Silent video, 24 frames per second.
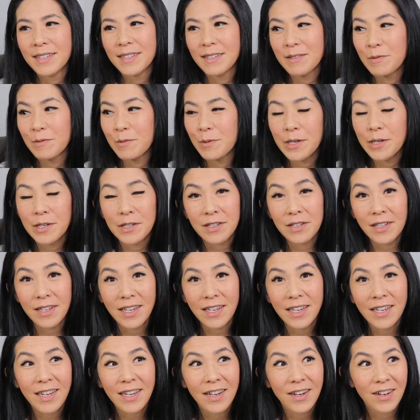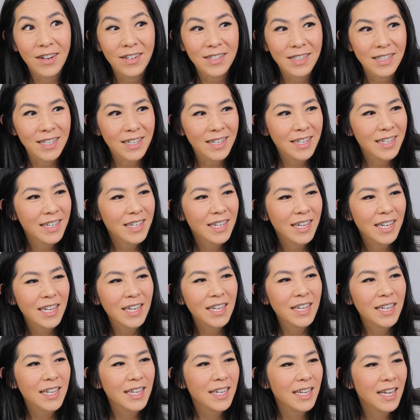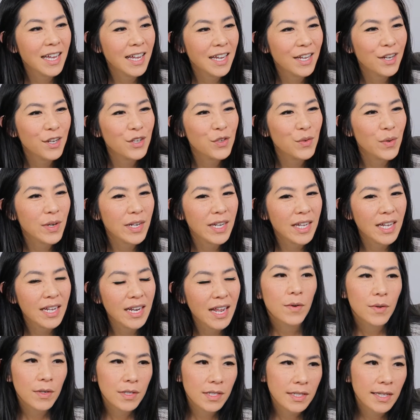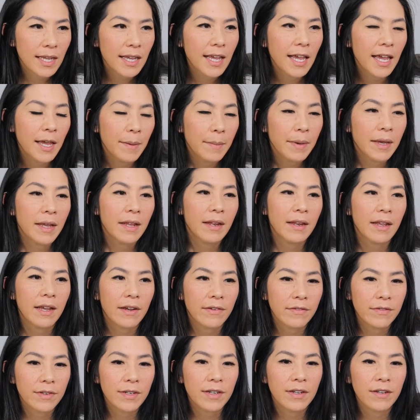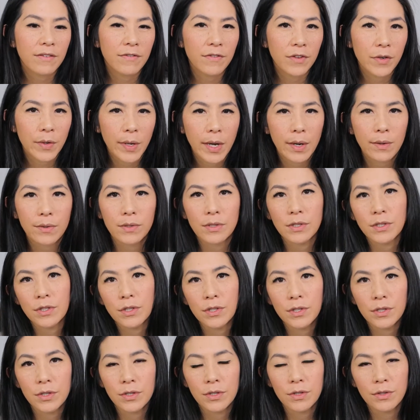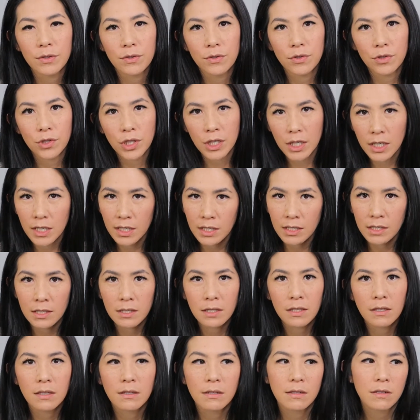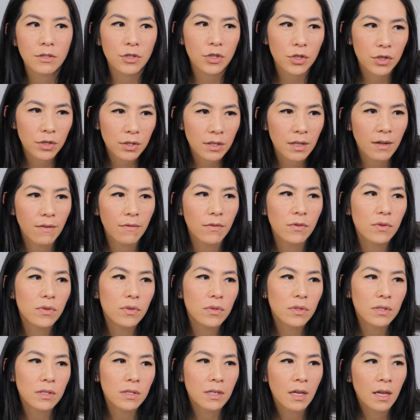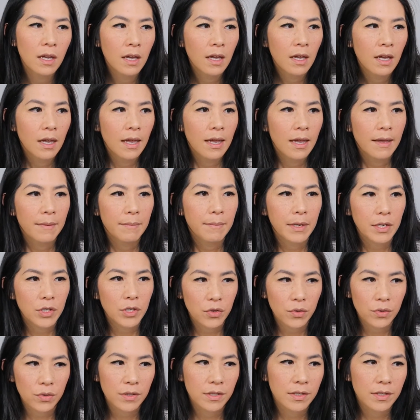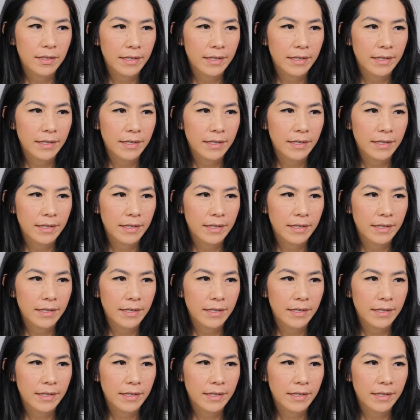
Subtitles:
Weirdly, oddly, he enjoyed it. Of course, they came in every few hours to check his sugar levels, make sure,